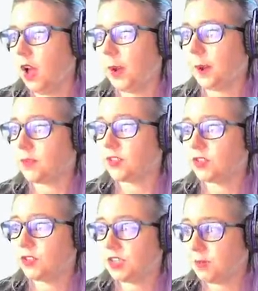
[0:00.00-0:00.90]
All right,
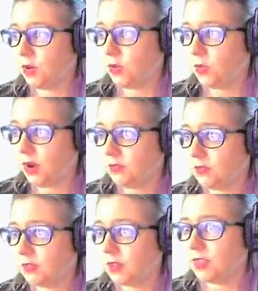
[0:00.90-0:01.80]
so demo 1,
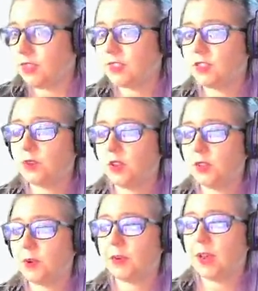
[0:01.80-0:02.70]
this is one
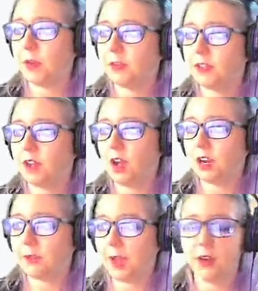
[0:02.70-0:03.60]
that we were able to
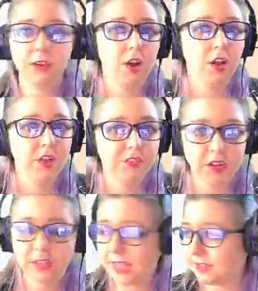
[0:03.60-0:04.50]
talk about in all of
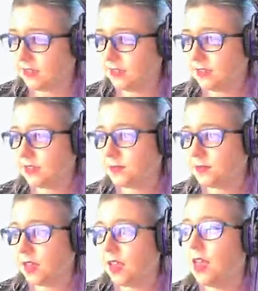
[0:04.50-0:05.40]
our classes.
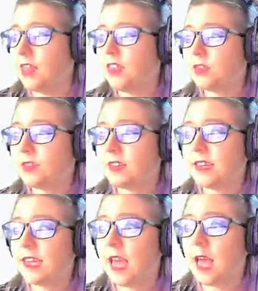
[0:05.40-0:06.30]
This was a
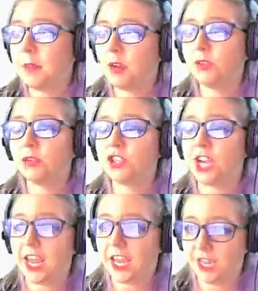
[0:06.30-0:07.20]
chemical
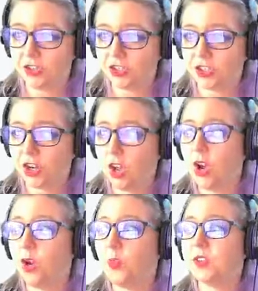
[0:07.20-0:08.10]
change.
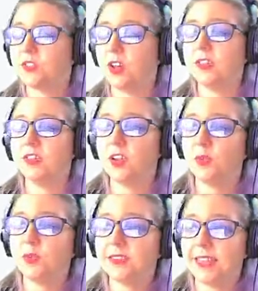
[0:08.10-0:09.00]
We saw that there
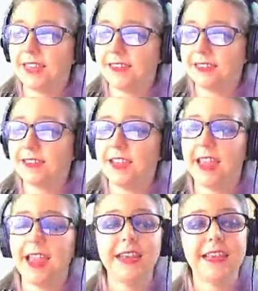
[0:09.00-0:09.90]
was light
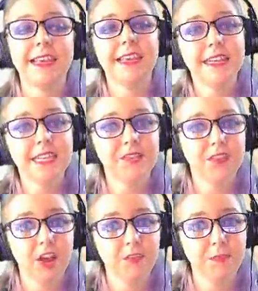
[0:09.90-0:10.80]
and heat
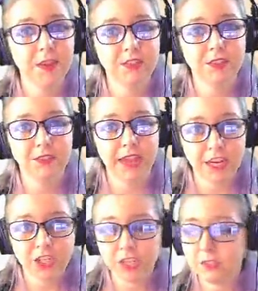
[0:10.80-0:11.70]
given off by this
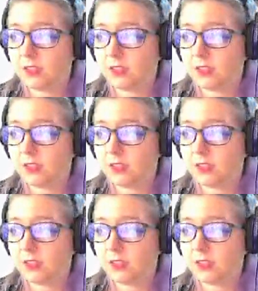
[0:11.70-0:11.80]
reaction,